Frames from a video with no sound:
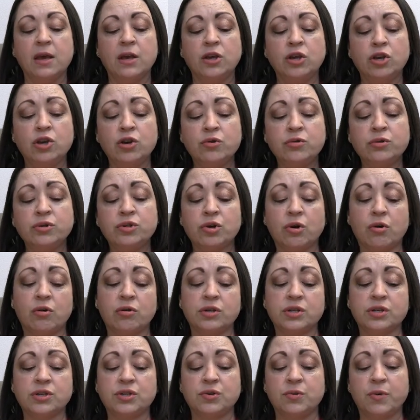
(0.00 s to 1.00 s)
You told
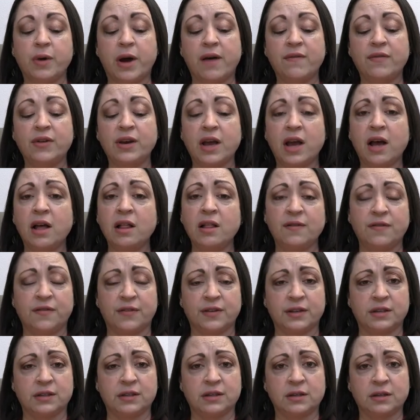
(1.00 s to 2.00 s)
us you have an
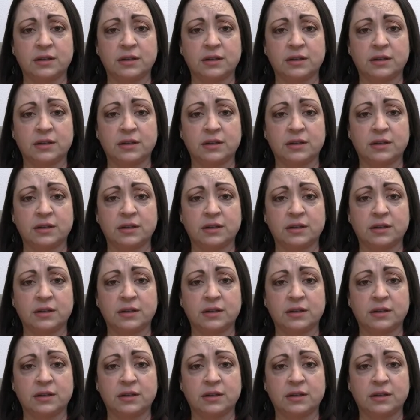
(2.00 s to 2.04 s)
elephant,